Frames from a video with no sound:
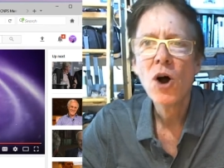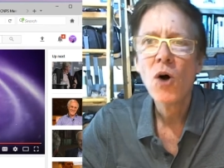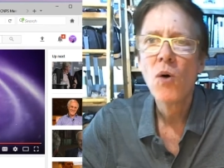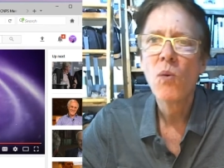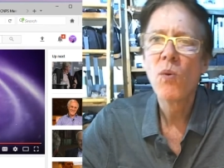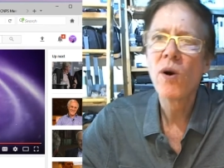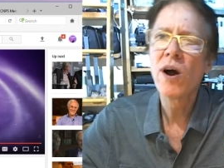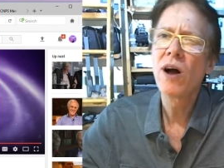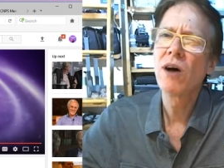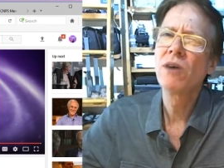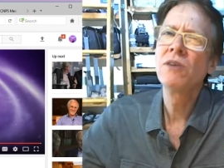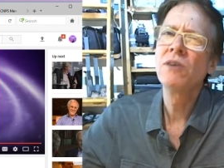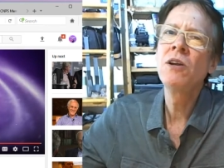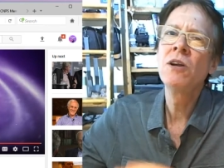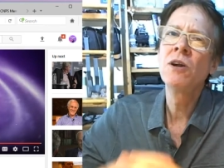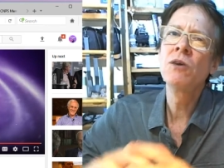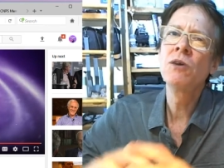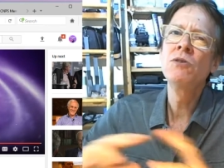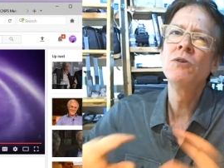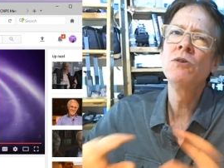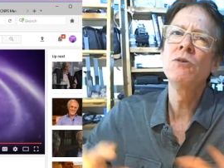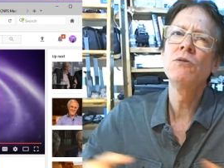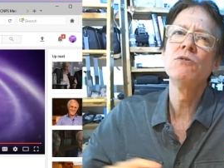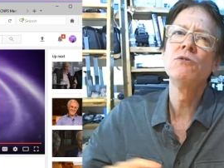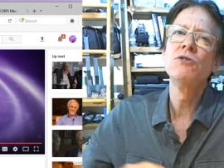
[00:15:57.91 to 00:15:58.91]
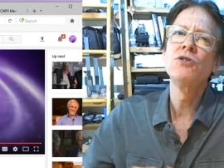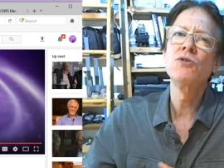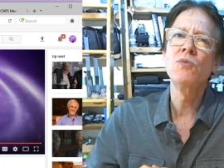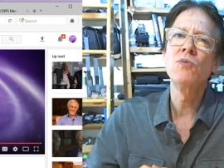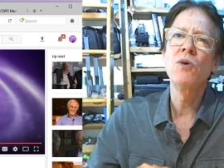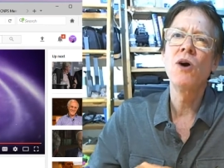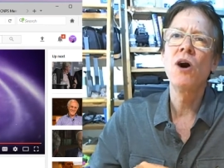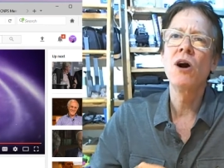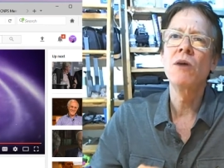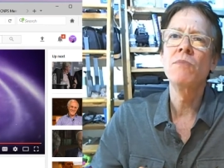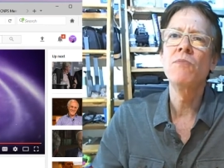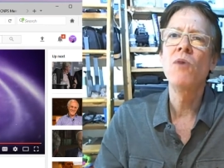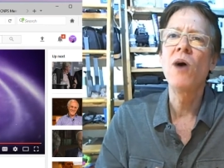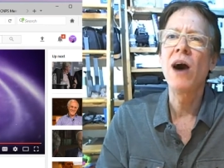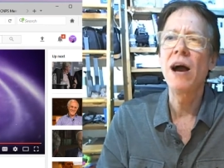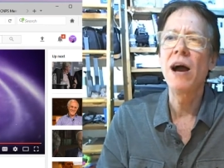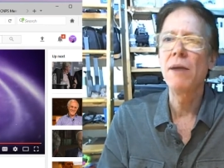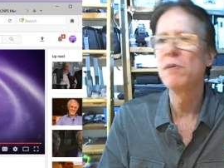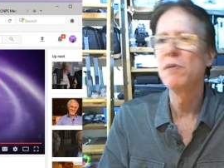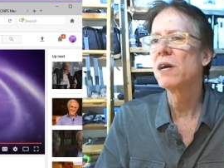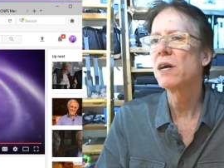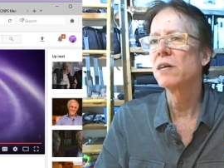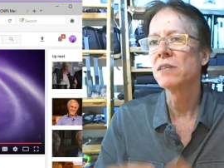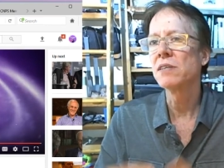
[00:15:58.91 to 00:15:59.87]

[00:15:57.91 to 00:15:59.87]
Well, you know, Newton's wrong. Why? Because